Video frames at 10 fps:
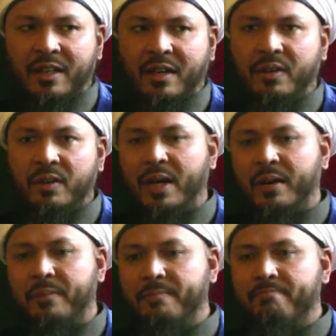everywhere,
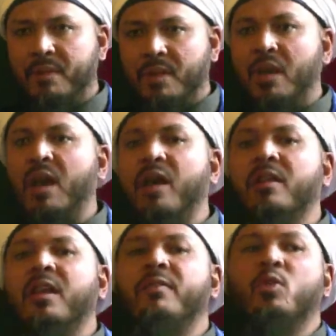
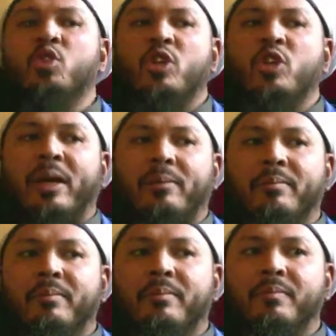and they have no shame.